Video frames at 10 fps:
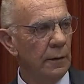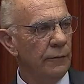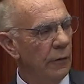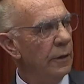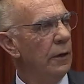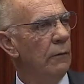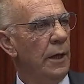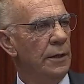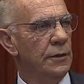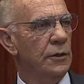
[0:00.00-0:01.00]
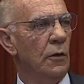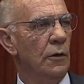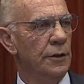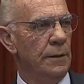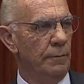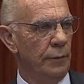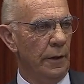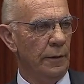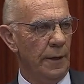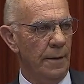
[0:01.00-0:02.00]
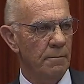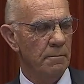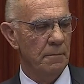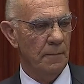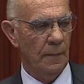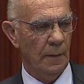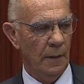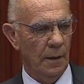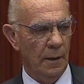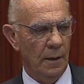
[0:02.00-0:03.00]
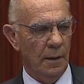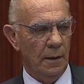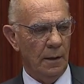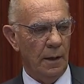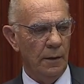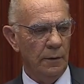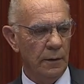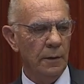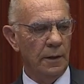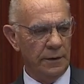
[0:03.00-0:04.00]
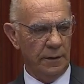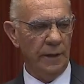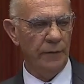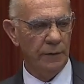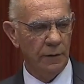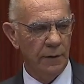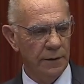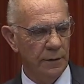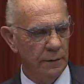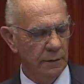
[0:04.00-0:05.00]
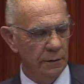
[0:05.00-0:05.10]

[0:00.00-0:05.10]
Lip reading: if I can arrange a scholarship program and you guys can advertise that